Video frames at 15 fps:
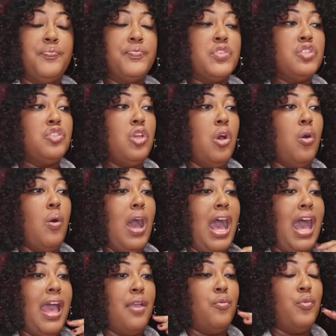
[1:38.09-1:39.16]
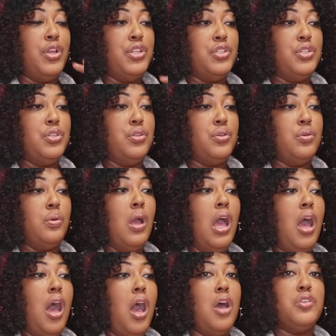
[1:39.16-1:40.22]
So I went to
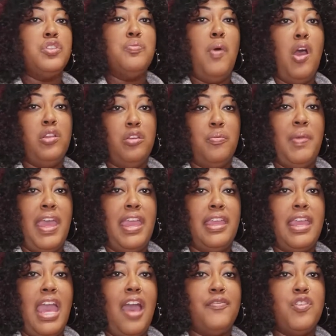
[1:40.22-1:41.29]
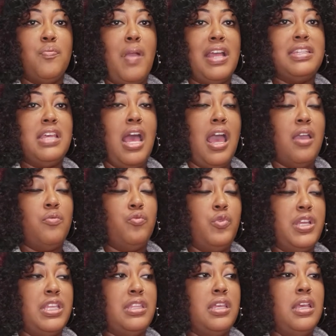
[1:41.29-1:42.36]
a smaller bank after my time
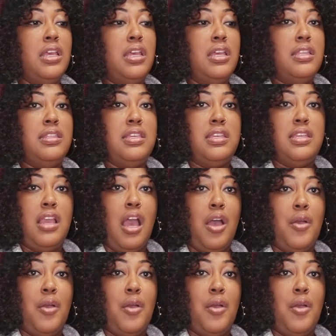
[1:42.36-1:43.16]
with the